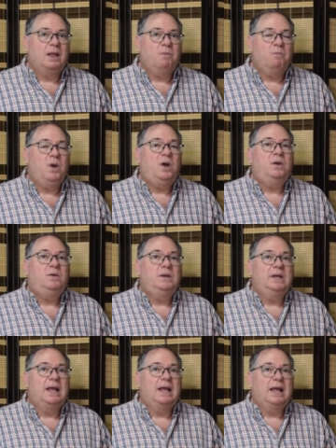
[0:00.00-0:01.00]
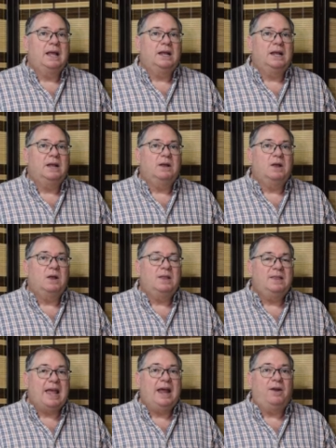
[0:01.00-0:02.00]
Well,
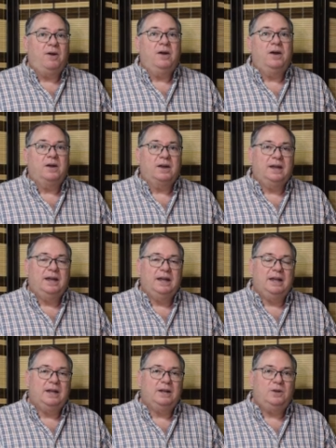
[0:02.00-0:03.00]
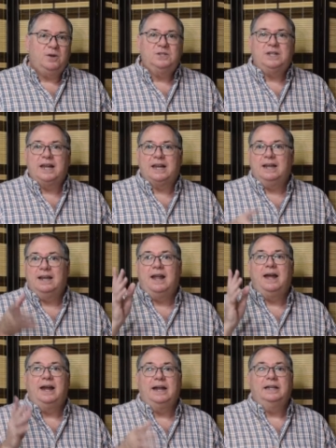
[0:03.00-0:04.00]
that arc looks like a
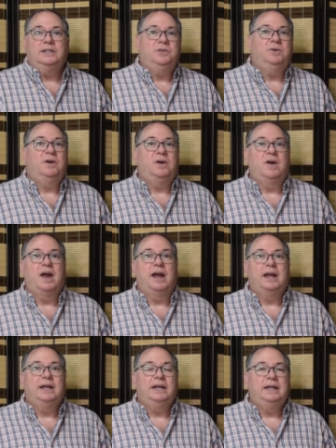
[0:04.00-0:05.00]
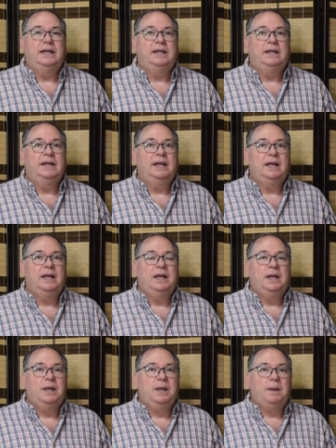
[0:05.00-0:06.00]
line to our eye,
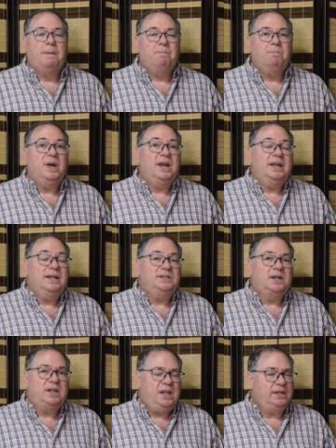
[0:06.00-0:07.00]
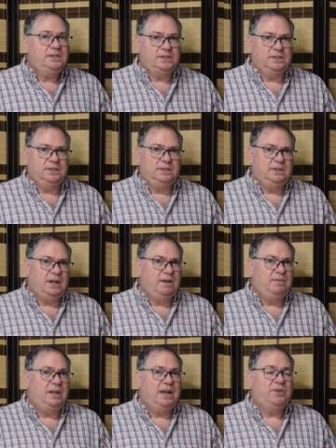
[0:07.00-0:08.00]
but it's a cluster
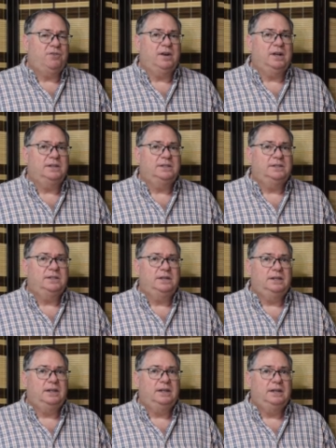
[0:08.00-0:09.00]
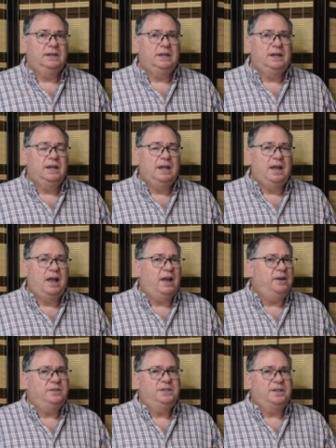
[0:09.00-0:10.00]
of electrons.
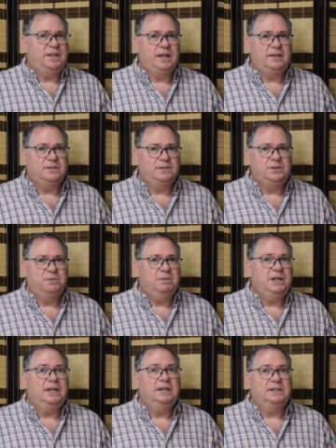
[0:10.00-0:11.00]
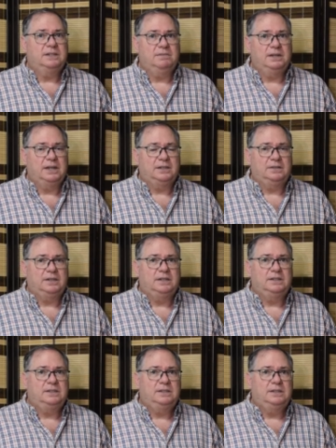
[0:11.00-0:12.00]
Hundreds of thousands or millions of
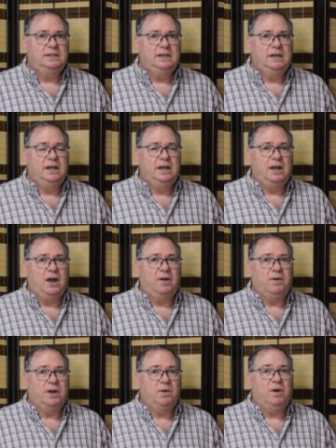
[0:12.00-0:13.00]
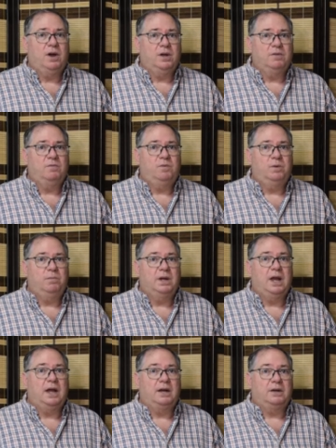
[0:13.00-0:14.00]
electrons are required to form an
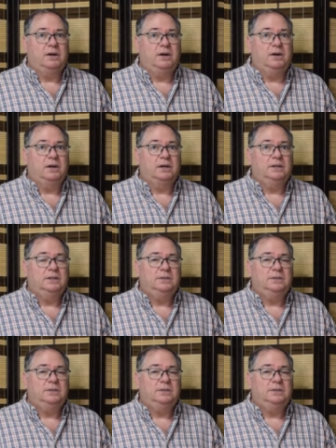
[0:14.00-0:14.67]
arc.